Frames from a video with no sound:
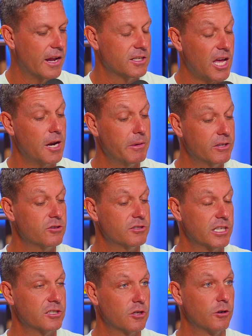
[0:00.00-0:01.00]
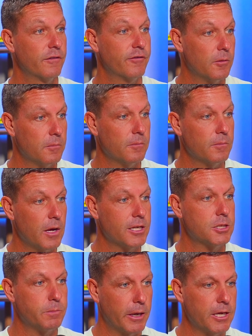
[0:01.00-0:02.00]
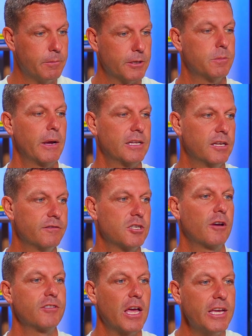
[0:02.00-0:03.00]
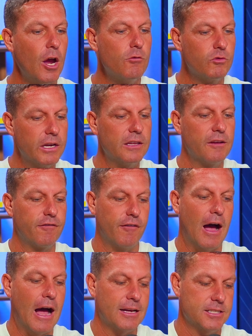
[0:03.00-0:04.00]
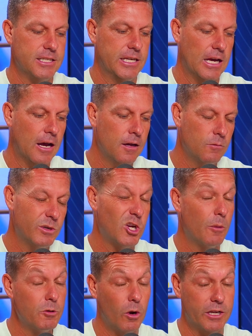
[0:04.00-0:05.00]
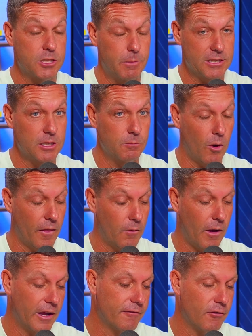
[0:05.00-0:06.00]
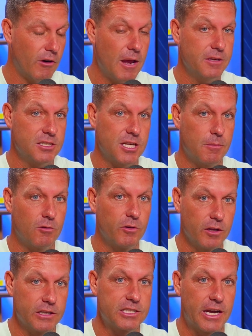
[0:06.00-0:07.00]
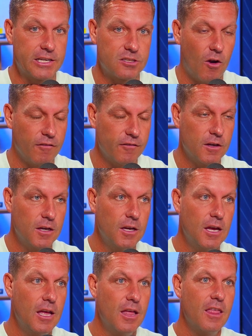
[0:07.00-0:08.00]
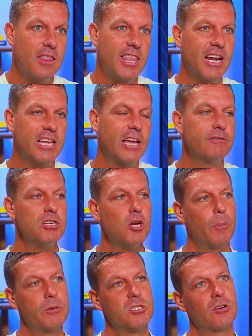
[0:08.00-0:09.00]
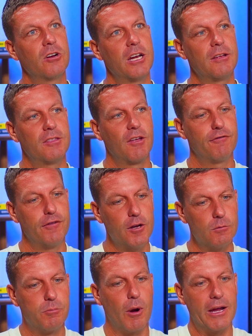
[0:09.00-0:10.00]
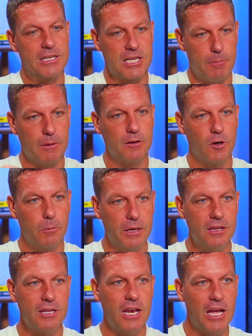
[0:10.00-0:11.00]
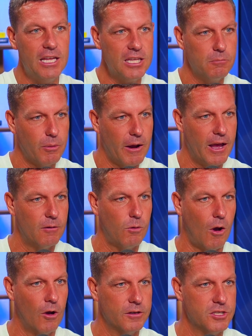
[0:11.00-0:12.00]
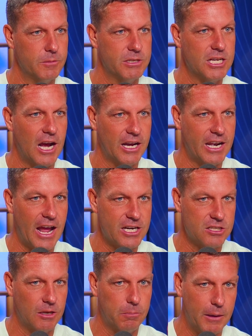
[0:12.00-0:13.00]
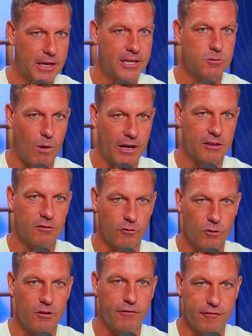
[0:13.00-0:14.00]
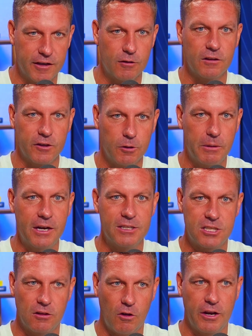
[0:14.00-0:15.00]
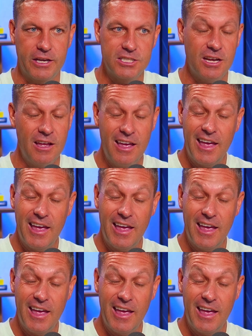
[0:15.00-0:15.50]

And it's going to be interesting too from a speed perspective. So if they go really fast here, which I'm not expecting, by the way, if Arabian Summer really takes off, then it gives the opportunity, the field breaks up a little bit, and then Ethan Brown on Jimmy Star can actually pick his way through the field a little bit, and it's a lot easier.